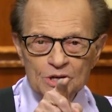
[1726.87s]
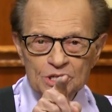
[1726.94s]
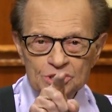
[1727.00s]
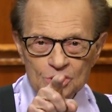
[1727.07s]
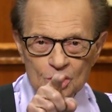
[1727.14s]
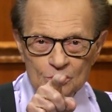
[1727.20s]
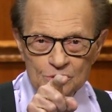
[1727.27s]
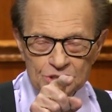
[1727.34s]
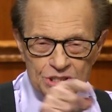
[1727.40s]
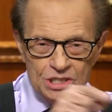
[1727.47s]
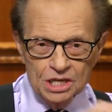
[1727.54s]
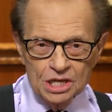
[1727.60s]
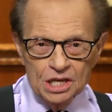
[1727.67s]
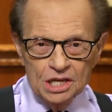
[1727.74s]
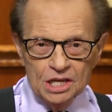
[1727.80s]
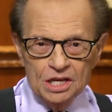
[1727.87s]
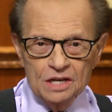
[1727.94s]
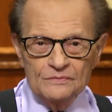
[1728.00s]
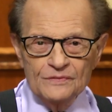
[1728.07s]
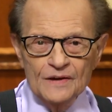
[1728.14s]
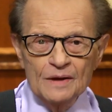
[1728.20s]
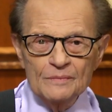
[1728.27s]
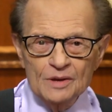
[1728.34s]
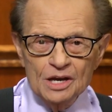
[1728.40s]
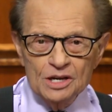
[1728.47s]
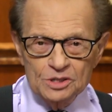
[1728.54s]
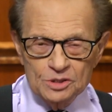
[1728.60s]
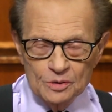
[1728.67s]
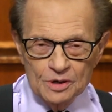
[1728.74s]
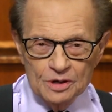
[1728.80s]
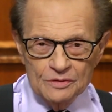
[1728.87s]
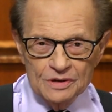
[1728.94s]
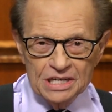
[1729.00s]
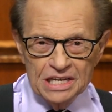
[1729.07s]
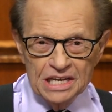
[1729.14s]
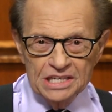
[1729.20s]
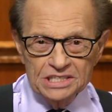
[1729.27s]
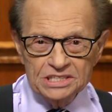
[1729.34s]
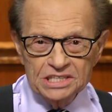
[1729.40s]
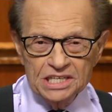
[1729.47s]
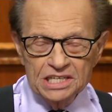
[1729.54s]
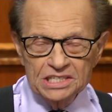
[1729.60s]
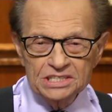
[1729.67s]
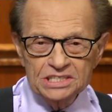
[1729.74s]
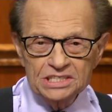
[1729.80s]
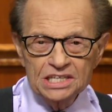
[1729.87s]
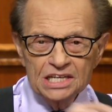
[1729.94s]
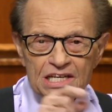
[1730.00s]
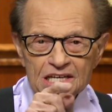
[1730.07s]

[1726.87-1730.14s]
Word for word: And as always, you can find me on Twitter at King's Things.